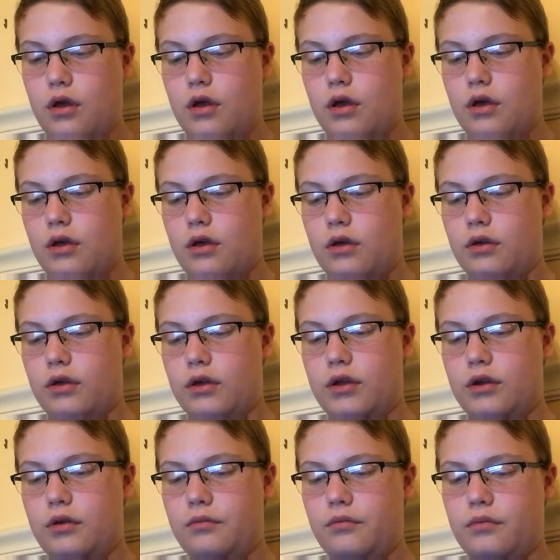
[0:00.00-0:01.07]
Get him.
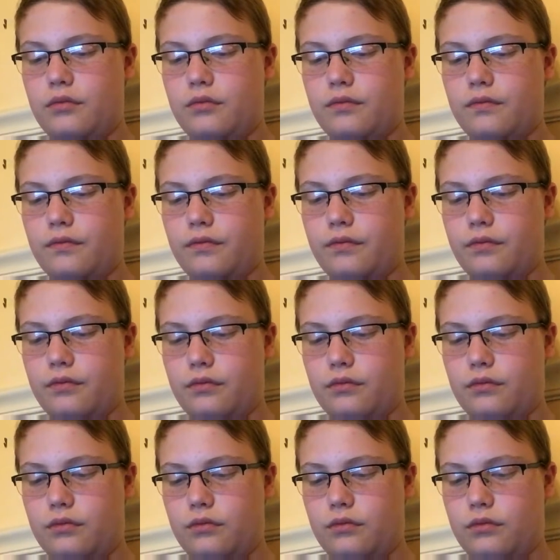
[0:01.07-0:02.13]

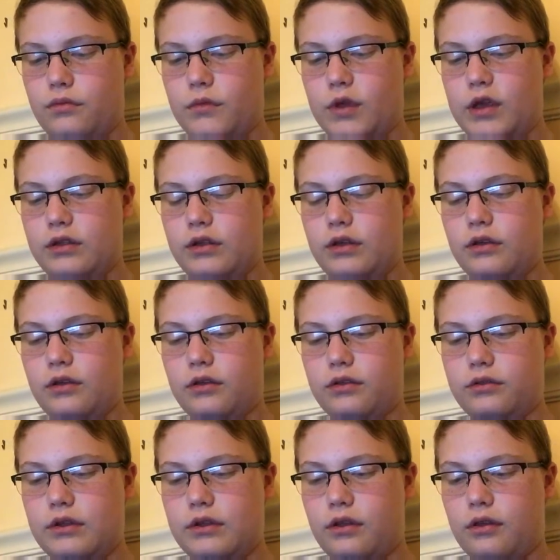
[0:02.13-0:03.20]
Okay, this
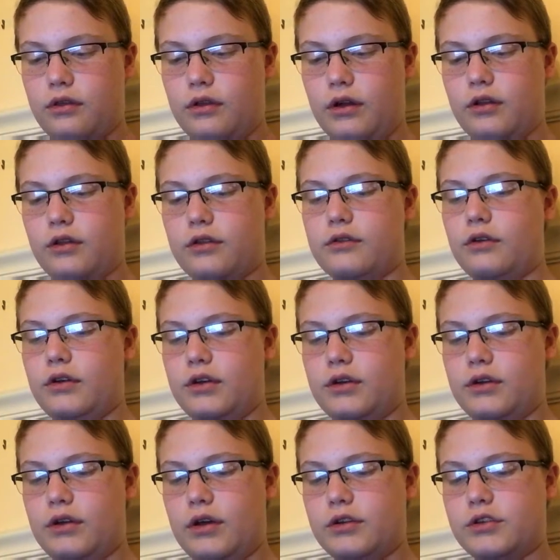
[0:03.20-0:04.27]
is not a sturdy
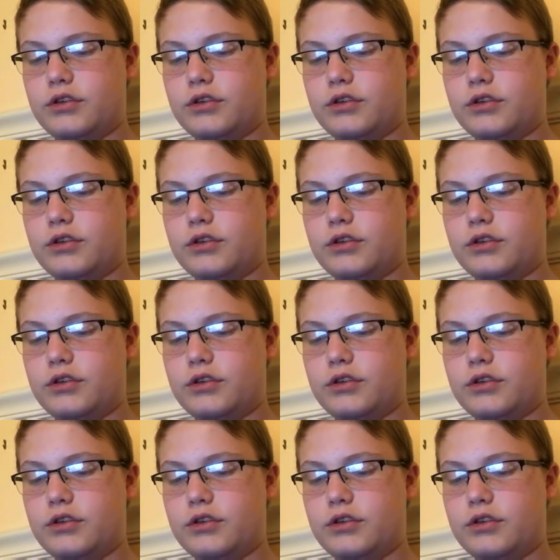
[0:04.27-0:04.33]
connection.